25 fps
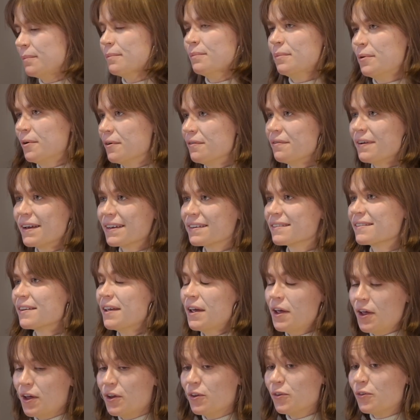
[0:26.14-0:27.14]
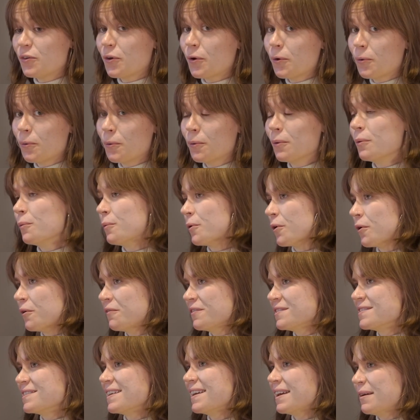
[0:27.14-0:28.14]
Perfect. So
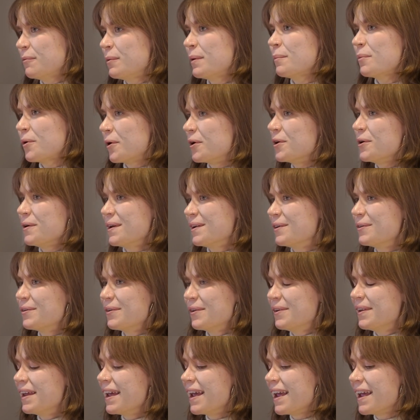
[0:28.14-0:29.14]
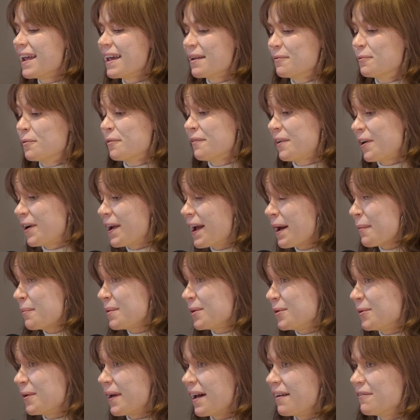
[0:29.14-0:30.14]
we brought you here today, and we're very
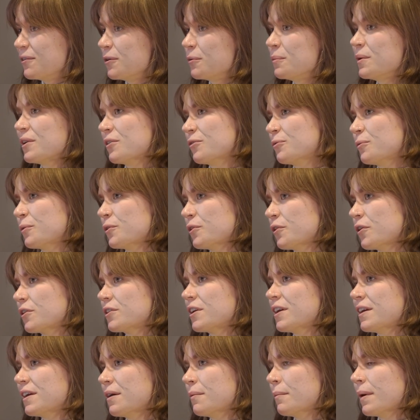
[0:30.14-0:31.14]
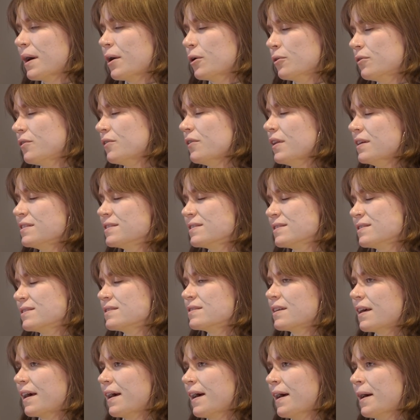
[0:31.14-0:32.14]
happy to have you because we're talking about
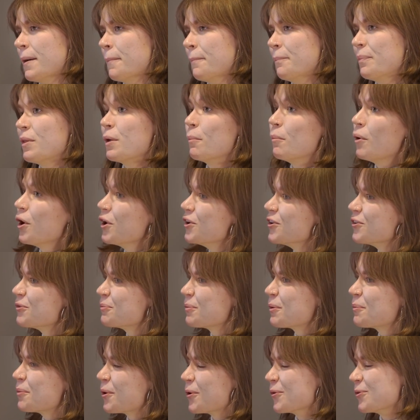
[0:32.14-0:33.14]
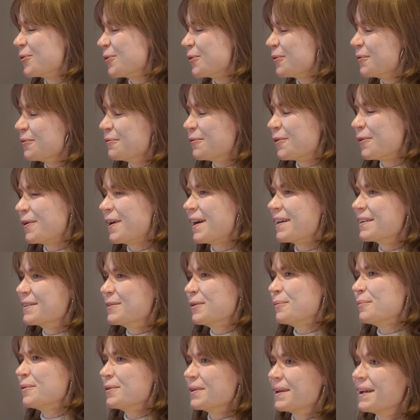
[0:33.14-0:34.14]
this modest proposal for a
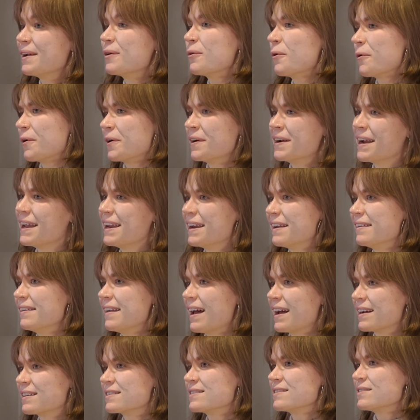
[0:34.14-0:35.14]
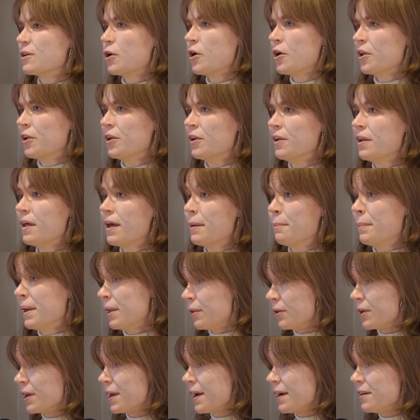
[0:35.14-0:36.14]
globally coordinated tax on
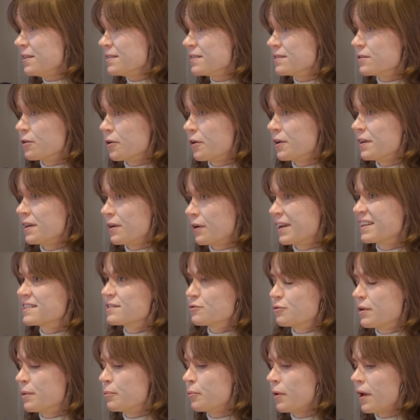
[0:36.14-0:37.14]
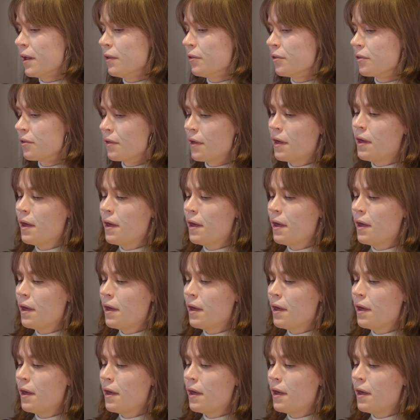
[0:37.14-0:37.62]
billionaires or on extreme wealth.